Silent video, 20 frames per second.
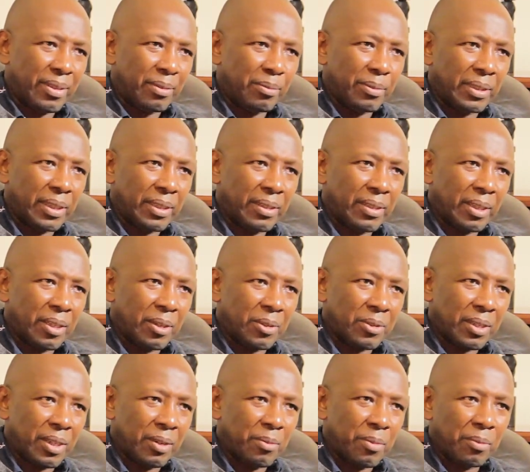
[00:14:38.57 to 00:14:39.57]
I mean, I think I,
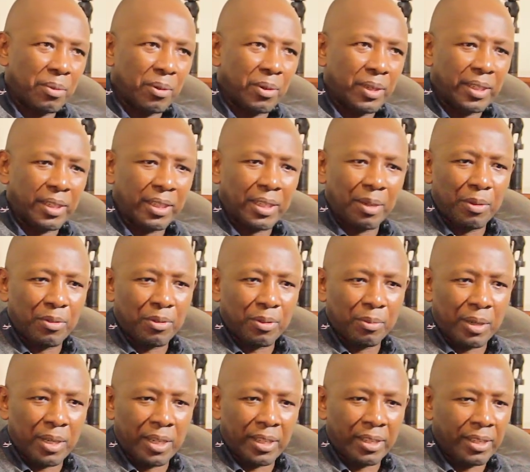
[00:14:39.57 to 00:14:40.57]
was, I remember one day coming
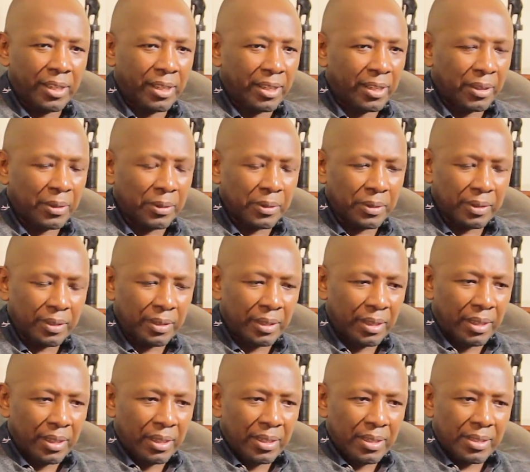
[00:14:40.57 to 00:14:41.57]
from Ahanye and I was
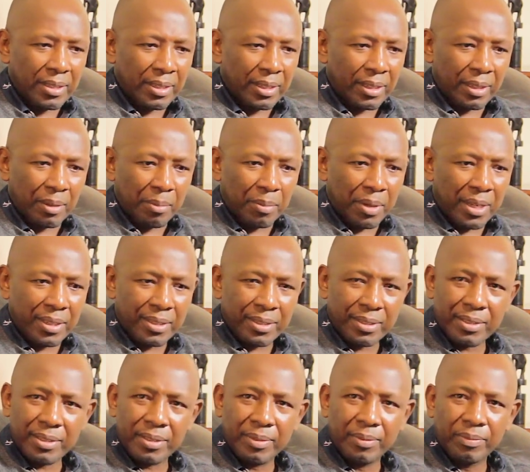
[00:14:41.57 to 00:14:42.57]
sitting in a
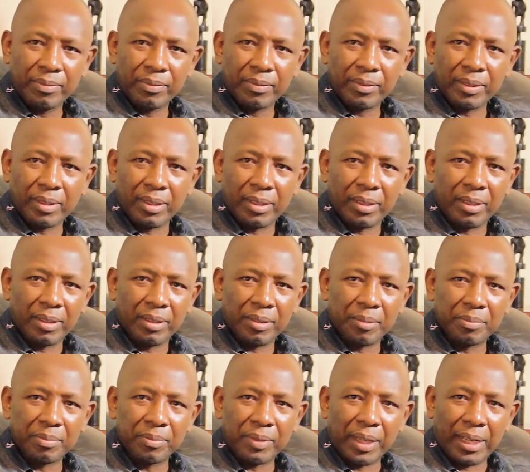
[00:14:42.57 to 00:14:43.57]
bus.
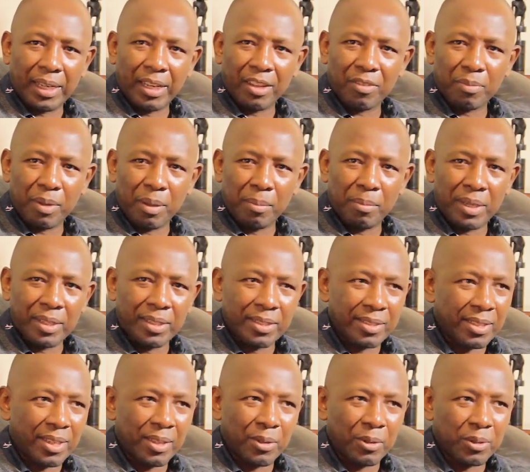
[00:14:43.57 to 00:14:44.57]
Um, I'd left my
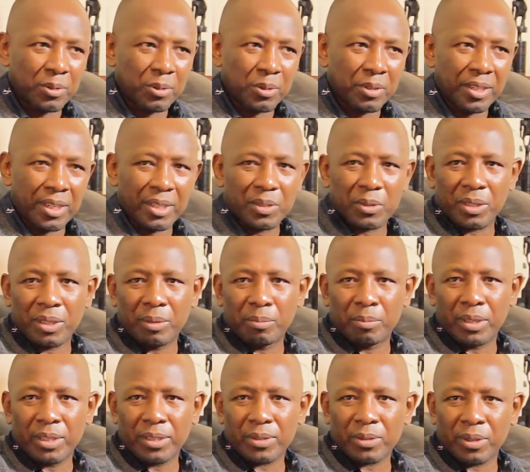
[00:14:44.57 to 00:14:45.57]
buddies there. They were too drunk to
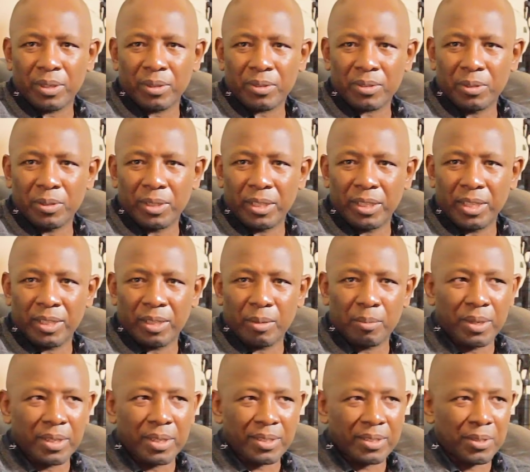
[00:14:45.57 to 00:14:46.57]
come back. So I was the only guy in the
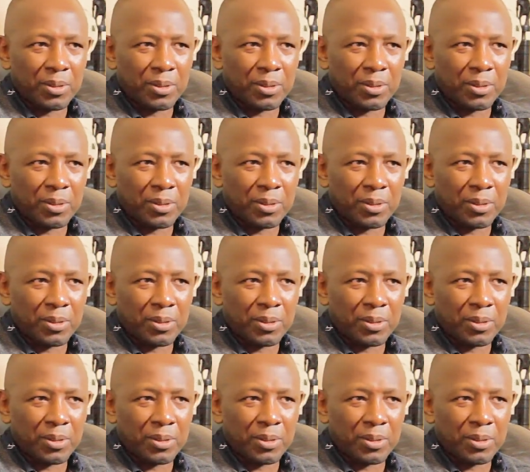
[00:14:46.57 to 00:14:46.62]
bus.